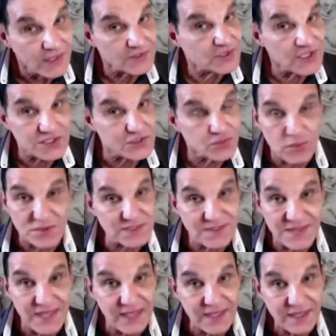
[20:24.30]
Now, Jesus
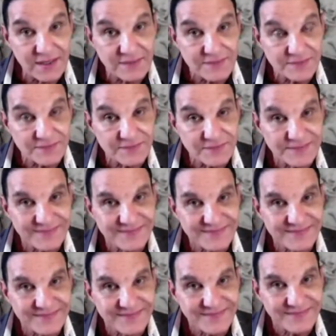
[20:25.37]
wasn't there.
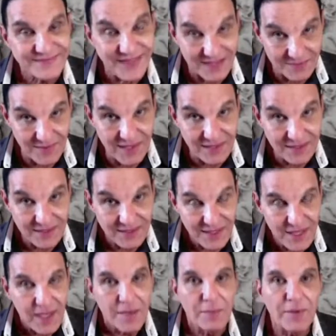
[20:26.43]
Amen.
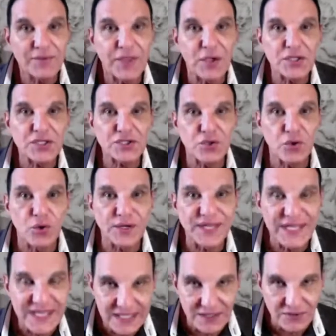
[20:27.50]
But they still
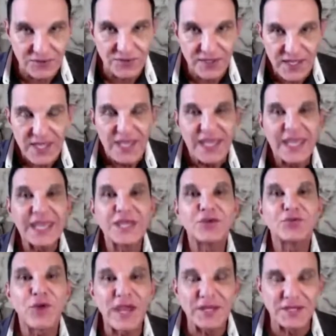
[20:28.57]
got healed
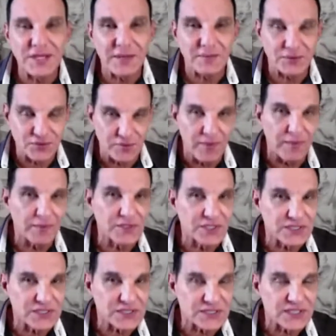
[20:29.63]
in greater numbers. Remember,
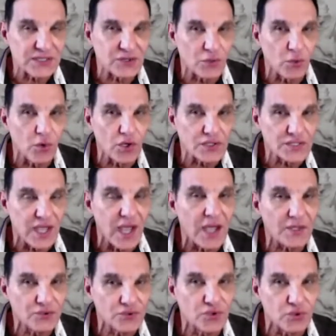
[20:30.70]
Jesus said, The works
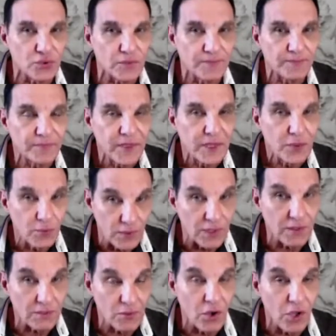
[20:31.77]
I do.
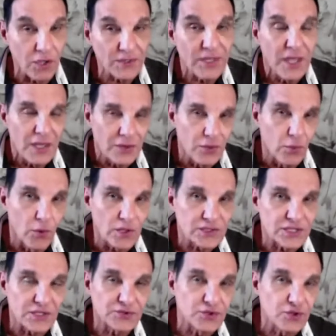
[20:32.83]
When I'm gone, the
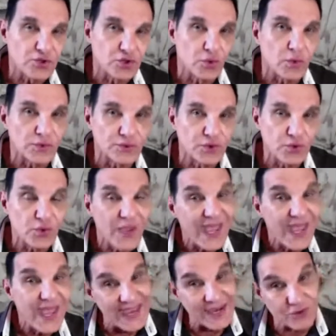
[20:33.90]
works I do, you will do,
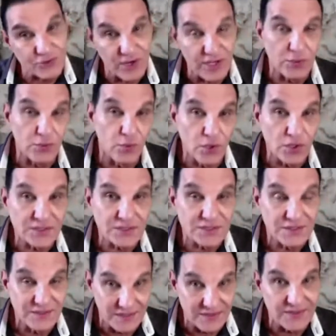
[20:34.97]
and greater works
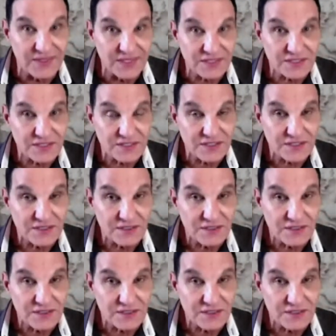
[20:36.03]
than this